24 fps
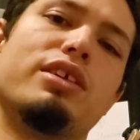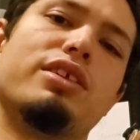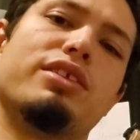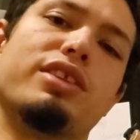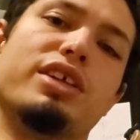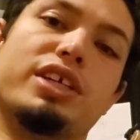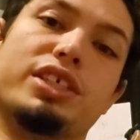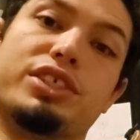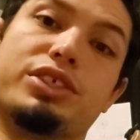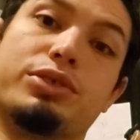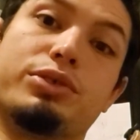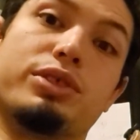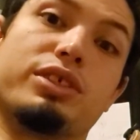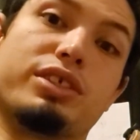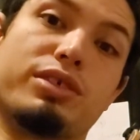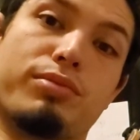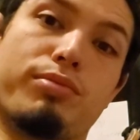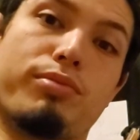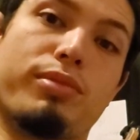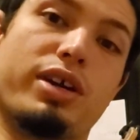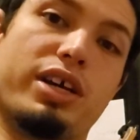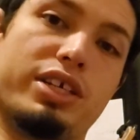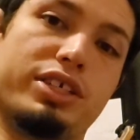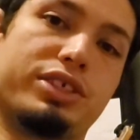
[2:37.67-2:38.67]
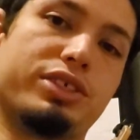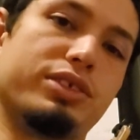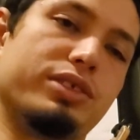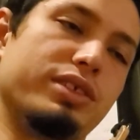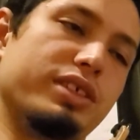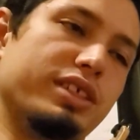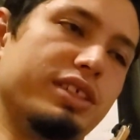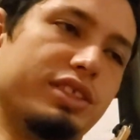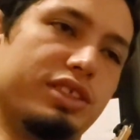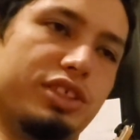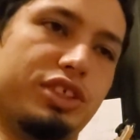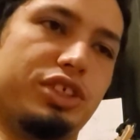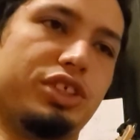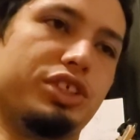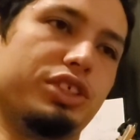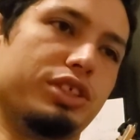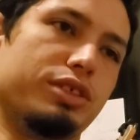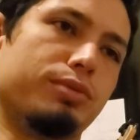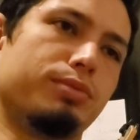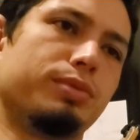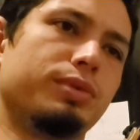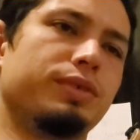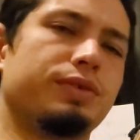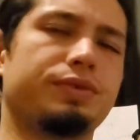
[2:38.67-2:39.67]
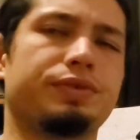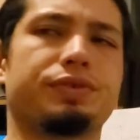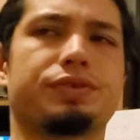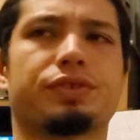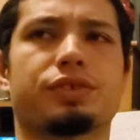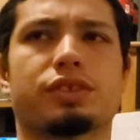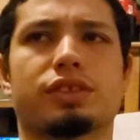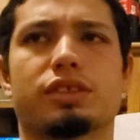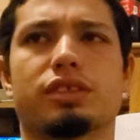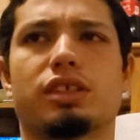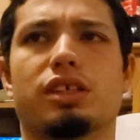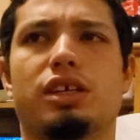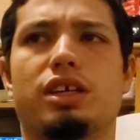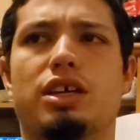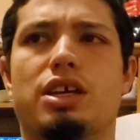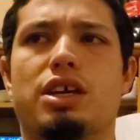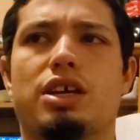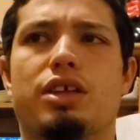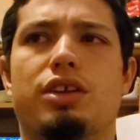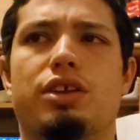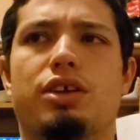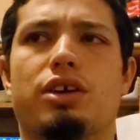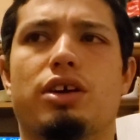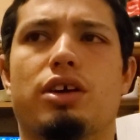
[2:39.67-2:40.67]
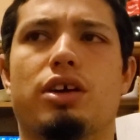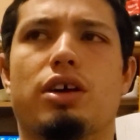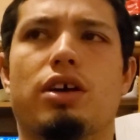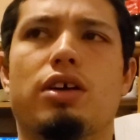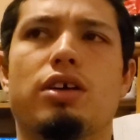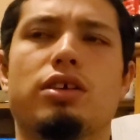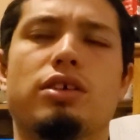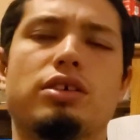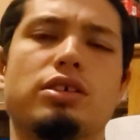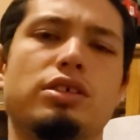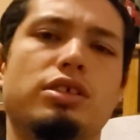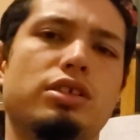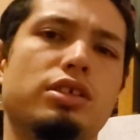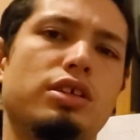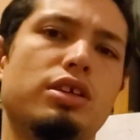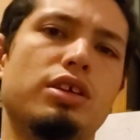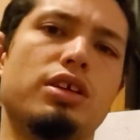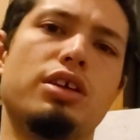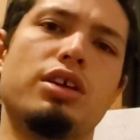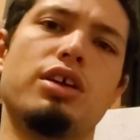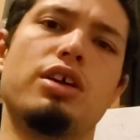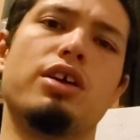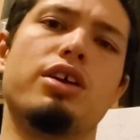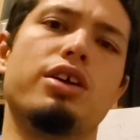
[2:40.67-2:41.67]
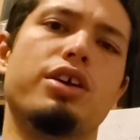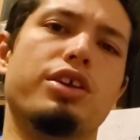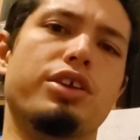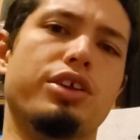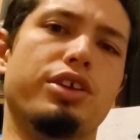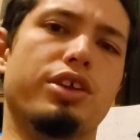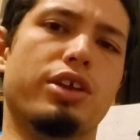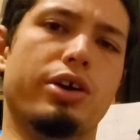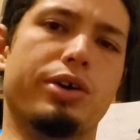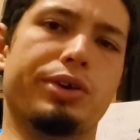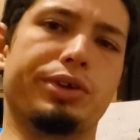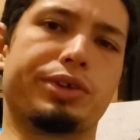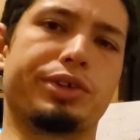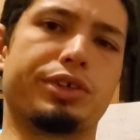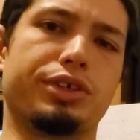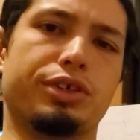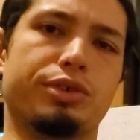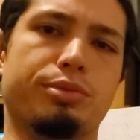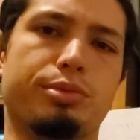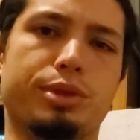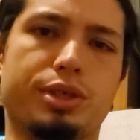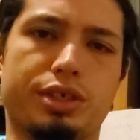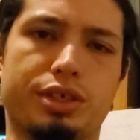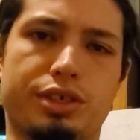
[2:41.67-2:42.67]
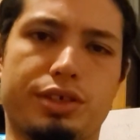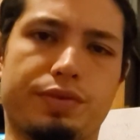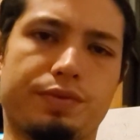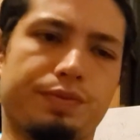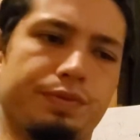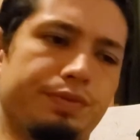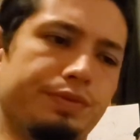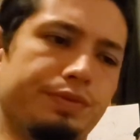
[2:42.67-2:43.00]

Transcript: that you can measure in the gym. And it could be